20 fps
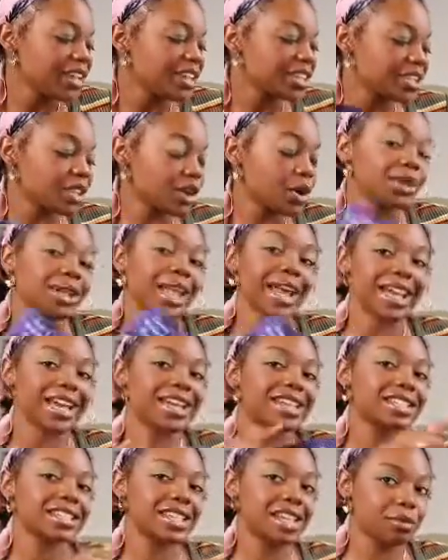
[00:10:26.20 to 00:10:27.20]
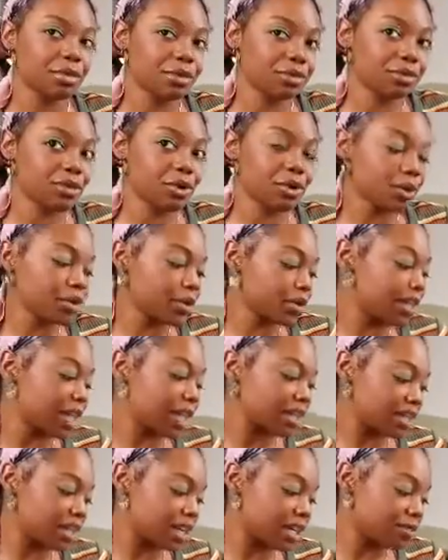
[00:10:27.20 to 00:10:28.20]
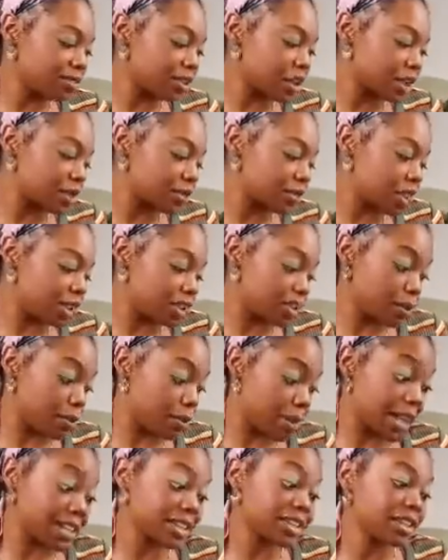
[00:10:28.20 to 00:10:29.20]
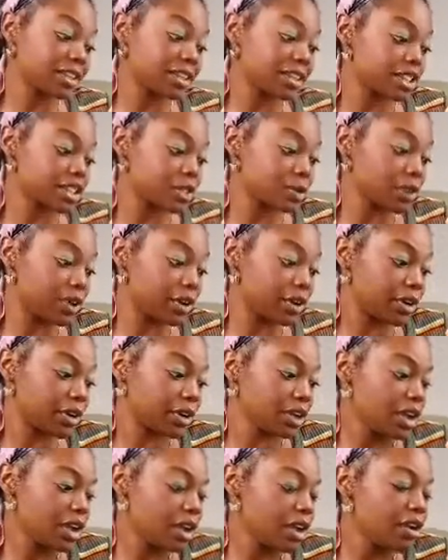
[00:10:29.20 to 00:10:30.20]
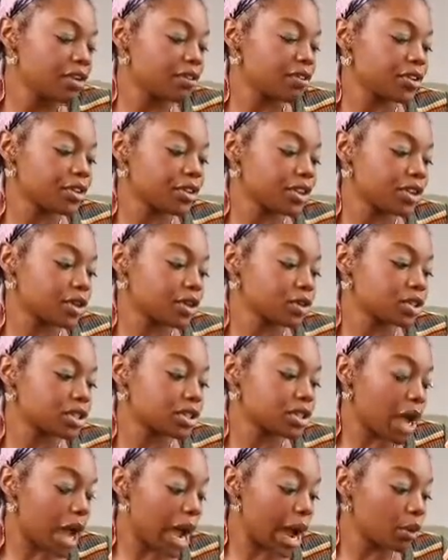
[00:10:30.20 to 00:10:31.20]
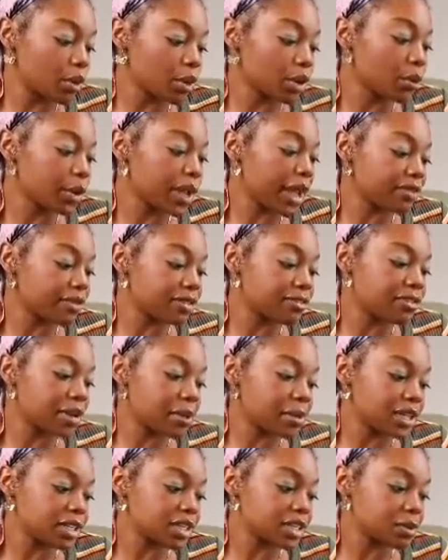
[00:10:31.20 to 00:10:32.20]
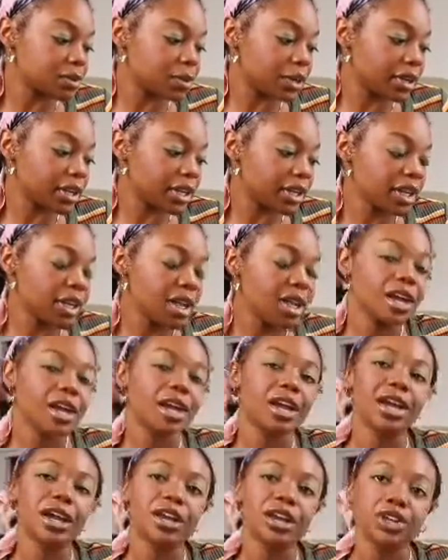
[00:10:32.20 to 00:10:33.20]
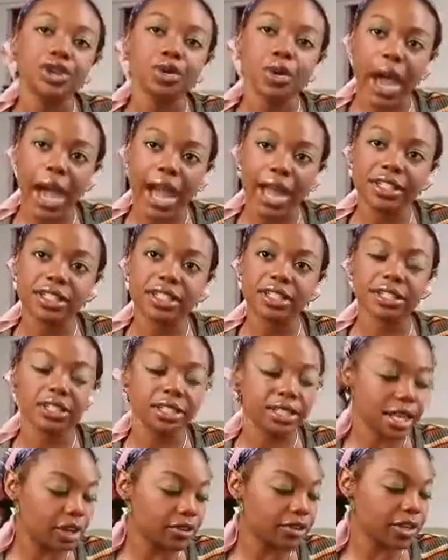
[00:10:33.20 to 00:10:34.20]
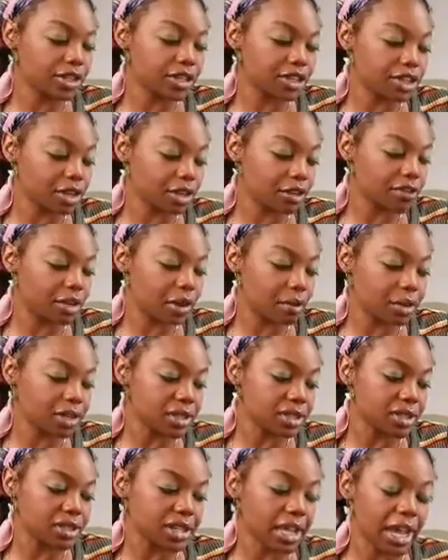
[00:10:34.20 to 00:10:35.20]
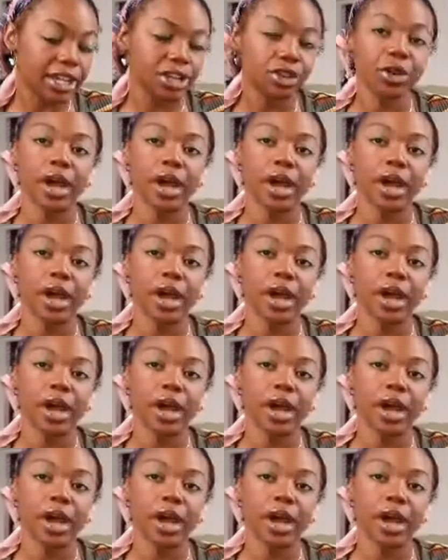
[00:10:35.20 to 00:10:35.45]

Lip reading: So like I said before, with that 10 of cups and your masculine spirit, for the tower, we have the feminine spirit. You had to delve into your feminine side.